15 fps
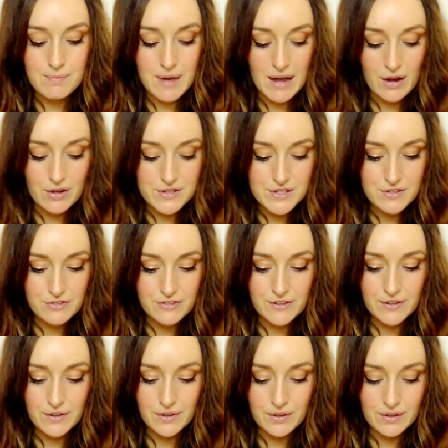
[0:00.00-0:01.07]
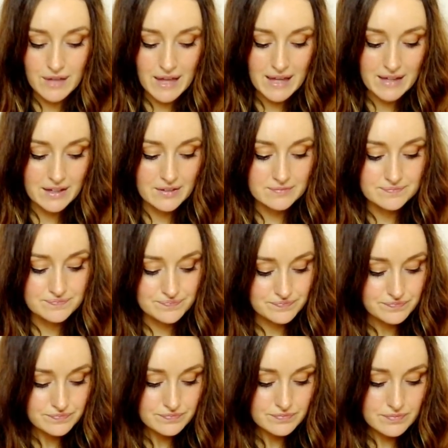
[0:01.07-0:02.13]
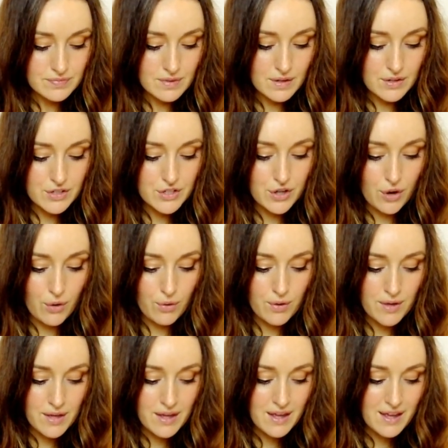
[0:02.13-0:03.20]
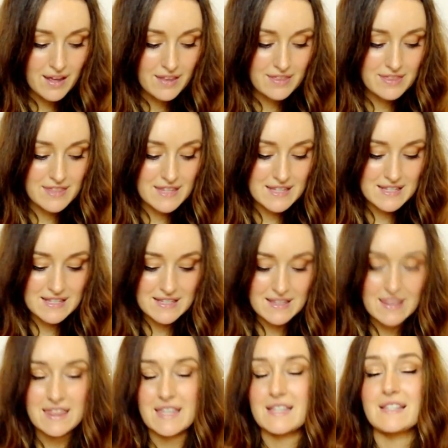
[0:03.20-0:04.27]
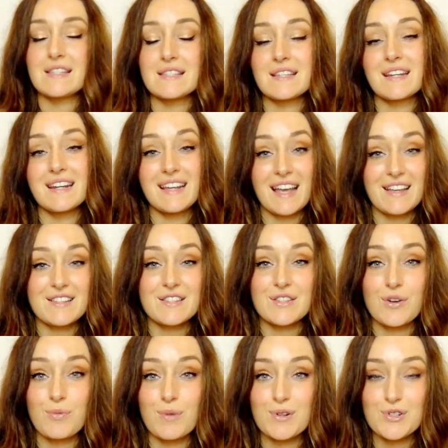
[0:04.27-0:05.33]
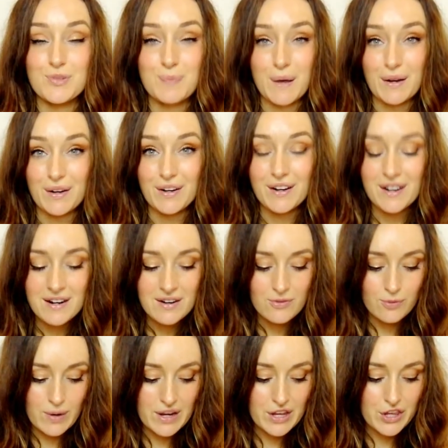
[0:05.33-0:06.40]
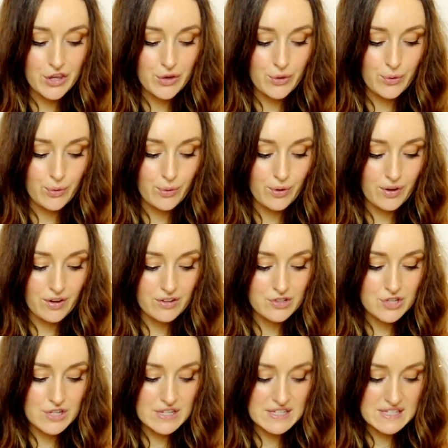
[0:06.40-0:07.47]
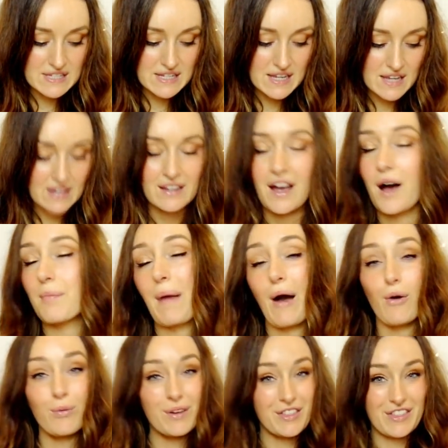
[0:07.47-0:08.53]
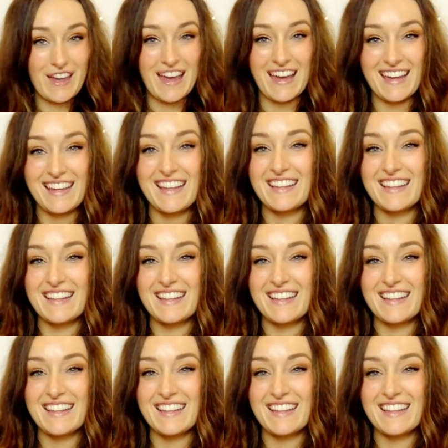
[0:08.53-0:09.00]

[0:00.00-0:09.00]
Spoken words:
I also feel like, you know, this is going to get so much better when you just come out with it.